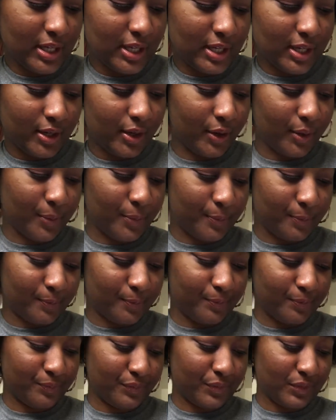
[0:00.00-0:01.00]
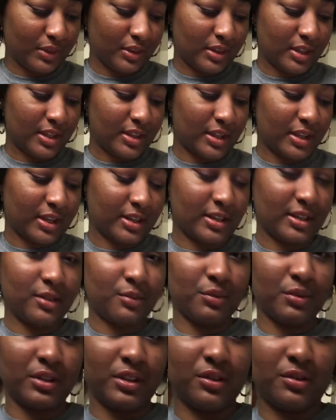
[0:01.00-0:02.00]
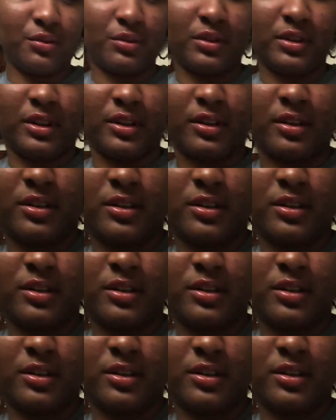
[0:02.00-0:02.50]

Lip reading: And then I didn't really do a lot